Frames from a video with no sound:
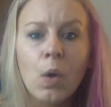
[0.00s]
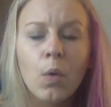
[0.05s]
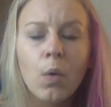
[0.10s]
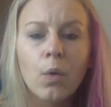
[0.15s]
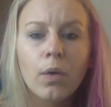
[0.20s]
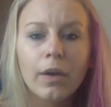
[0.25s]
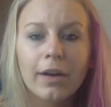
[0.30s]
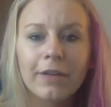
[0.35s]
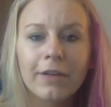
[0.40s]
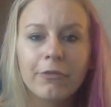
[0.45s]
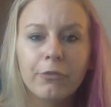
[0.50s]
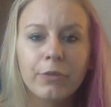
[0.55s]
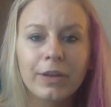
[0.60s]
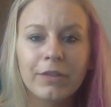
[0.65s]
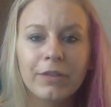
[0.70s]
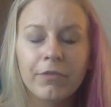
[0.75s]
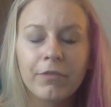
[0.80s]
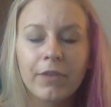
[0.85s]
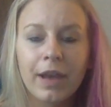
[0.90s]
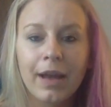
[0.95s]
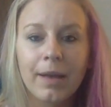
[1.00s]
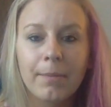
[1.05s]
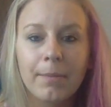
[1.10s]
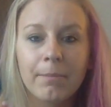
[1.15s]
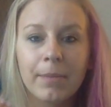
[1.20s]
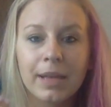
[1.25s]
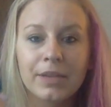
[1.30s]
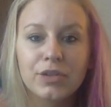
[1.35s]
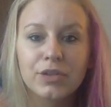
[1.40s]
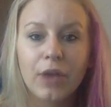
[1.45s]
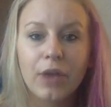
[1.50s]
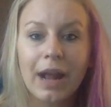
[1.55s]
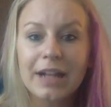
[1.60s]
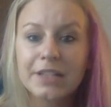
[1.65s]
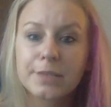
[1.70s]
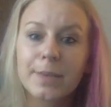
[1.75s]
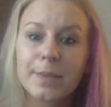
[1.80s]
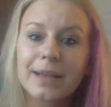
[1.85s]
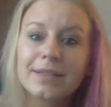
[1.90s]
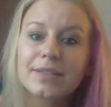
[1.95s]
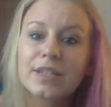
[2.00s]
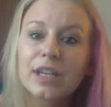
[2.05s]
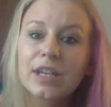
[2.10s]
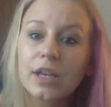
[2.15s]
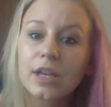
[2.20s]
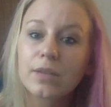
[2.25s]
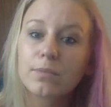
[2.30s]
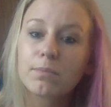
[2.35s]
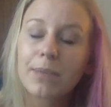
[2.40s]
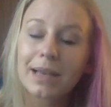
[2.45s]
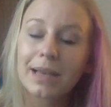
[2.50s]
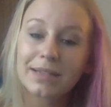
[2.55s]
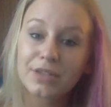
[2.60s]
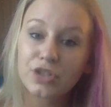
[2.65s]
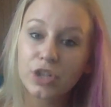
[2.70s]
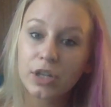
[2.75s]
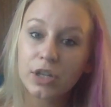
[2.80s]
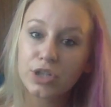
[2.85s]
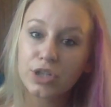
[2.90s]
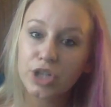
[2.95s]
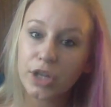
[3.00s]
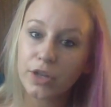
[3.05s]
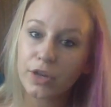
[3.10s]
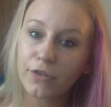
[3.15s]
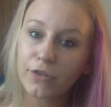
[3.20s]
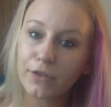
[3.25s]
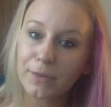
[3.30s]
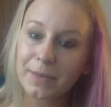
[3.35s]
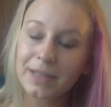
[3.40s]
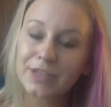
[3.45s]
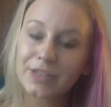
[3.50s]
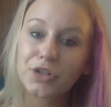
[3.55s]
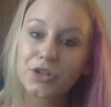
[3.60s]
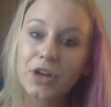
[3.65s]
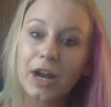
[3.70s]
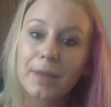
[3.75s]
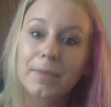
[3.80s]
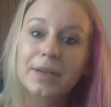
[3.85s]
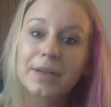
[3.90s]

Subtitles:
or if we've been direct messaging each other from Instagram.